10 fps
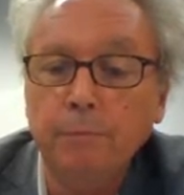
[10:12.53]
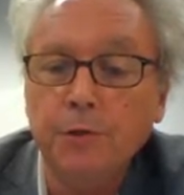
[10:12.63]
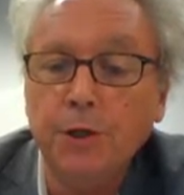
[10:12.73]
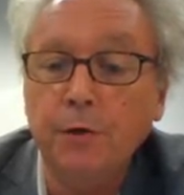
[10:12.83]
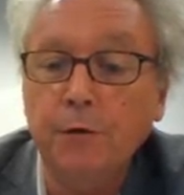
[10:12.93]

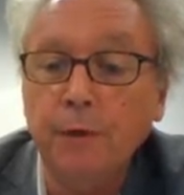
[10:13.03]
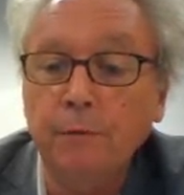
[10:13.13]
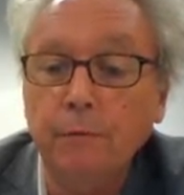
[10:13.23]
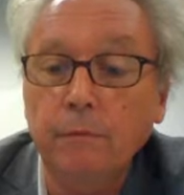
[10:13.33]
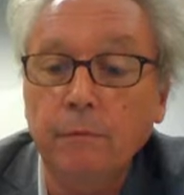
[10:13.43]
children
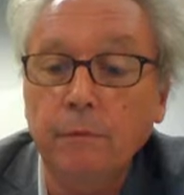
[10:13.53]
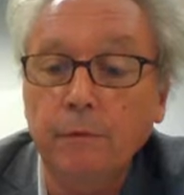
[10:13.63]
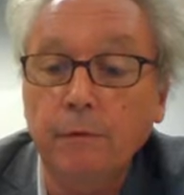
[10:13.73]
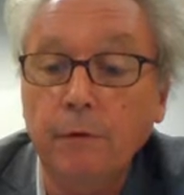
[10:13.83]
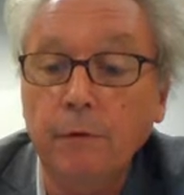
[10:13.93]

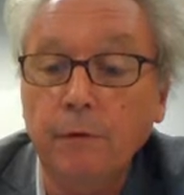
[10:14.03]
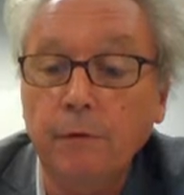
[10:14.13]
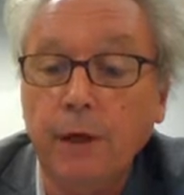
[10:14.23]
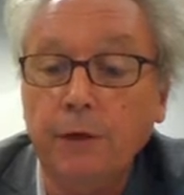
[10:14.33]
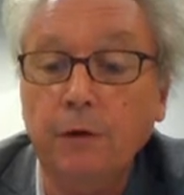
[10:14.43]

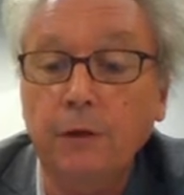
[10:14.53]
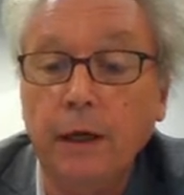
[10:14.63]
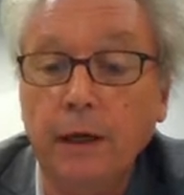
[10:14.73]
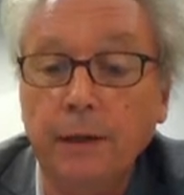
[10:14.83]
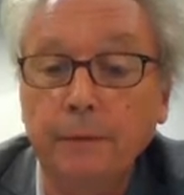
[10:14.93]
that are
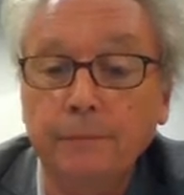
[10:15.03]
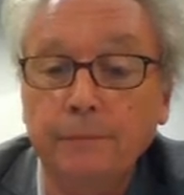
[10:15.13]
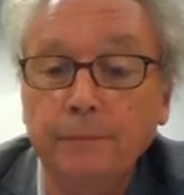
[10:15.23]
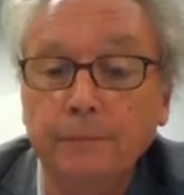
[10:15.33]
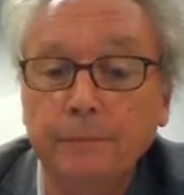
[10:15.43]
dying.
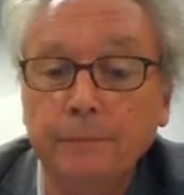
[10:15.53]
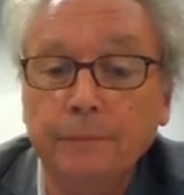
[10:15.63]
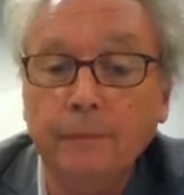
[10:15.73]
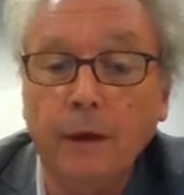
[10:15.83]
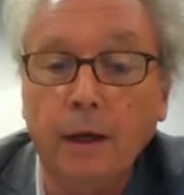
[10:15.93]

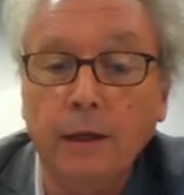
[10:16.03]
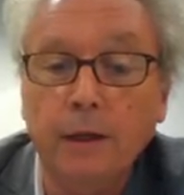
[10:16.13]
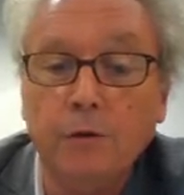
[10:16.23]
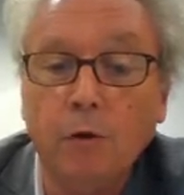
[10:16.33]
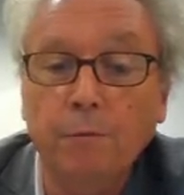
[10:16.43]
And
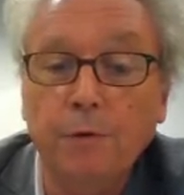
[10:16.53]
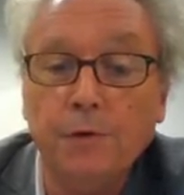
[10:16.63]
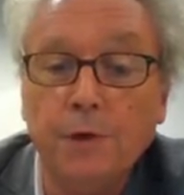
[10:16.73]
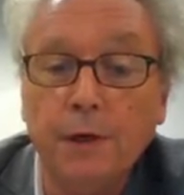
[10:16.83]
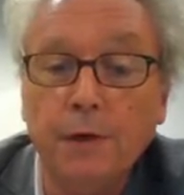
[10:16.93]
it's
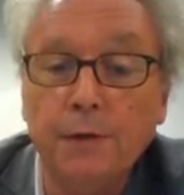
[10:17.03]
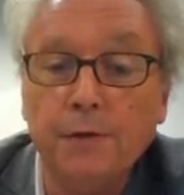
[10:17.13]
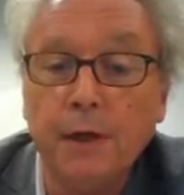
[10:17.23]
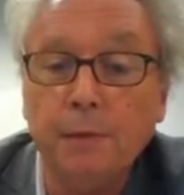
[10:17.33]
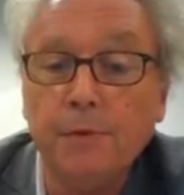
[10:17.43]
obvious here, it's
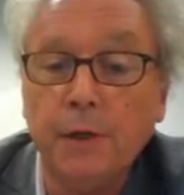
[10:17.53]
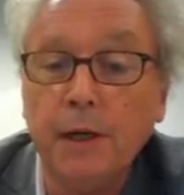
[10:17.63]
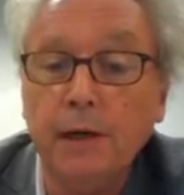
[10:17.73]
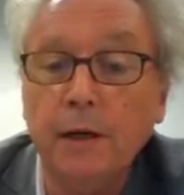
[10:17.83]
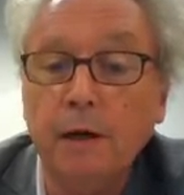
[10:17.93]

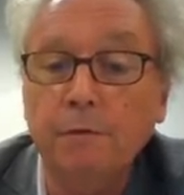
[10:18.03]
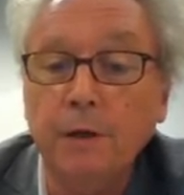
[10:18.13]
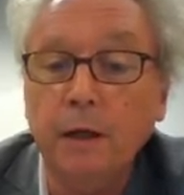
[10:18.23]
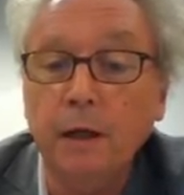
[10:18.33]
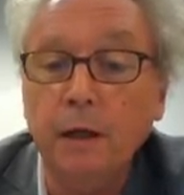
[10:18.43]
Sub-Saharan
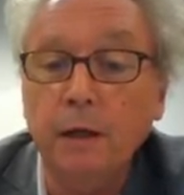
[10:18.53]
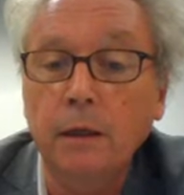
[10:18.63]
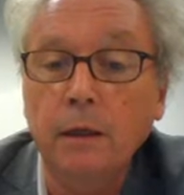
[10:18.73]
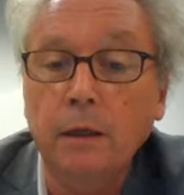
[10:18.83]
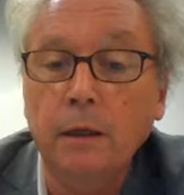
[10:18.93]
Africa,
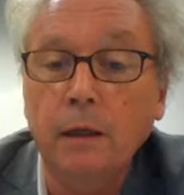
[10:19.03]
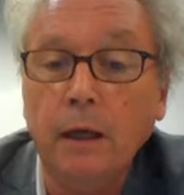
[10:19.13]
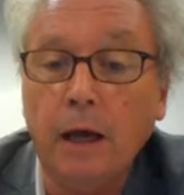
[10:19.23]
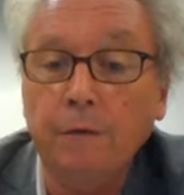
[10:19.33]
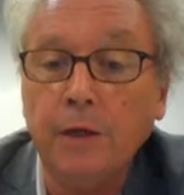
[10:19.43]

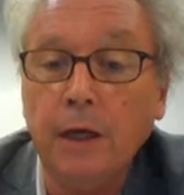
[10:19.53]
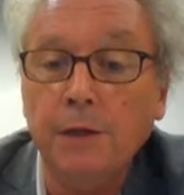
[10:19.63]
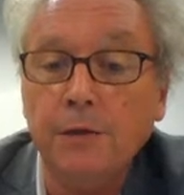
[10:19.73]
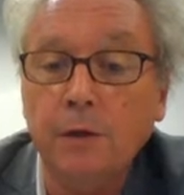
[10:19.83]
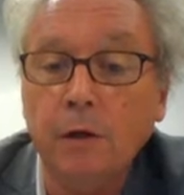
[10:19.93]

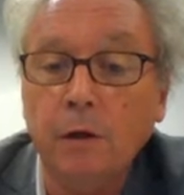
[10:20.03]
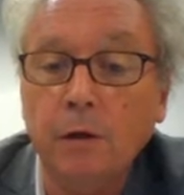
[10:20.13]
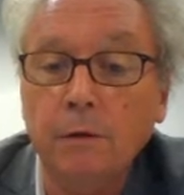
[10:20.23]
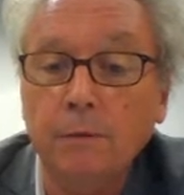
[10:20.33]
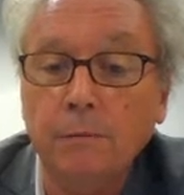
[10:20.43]

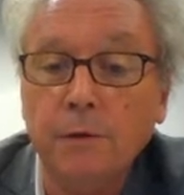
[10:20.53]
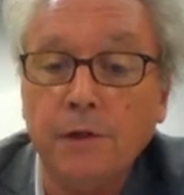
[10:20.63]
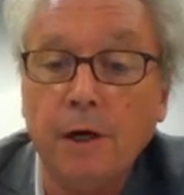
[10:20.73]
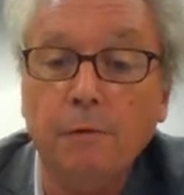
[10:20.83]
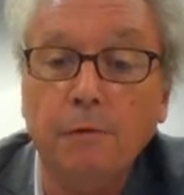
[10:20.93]
Afghanistan,
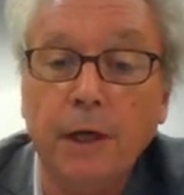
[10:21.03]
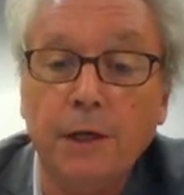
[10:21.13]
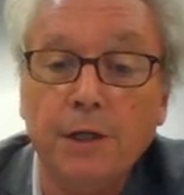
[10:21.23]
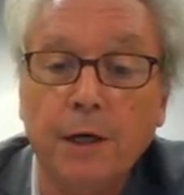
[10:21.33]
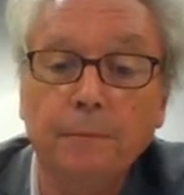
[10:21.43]
South
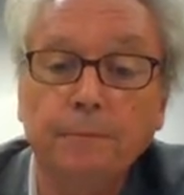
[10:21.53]
Asia.